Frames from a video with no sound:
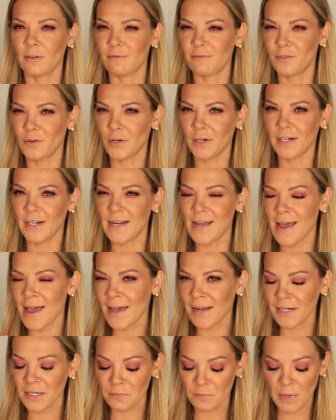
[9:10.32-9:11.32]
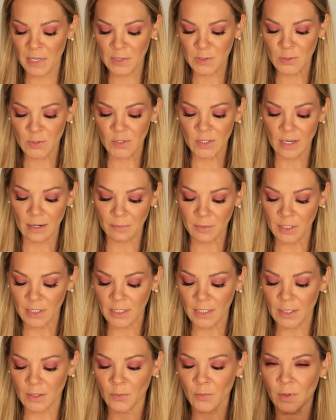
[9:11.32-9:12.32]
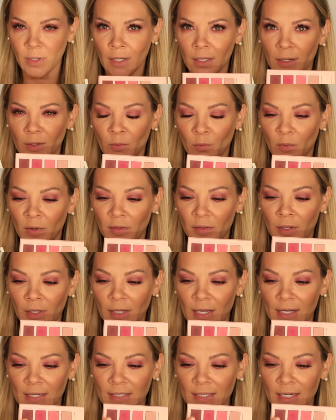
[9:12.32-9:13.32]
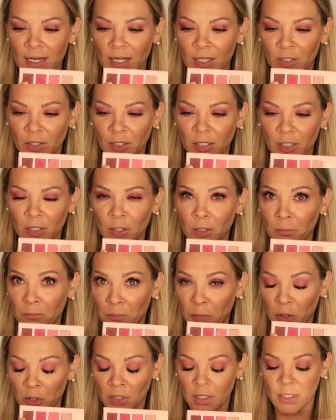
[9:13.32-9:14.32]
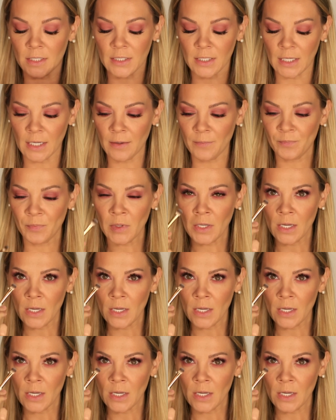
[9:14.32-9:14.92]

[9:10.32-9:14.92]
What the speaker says: For an added punch, I'm going to go in with the last color here, burgundy,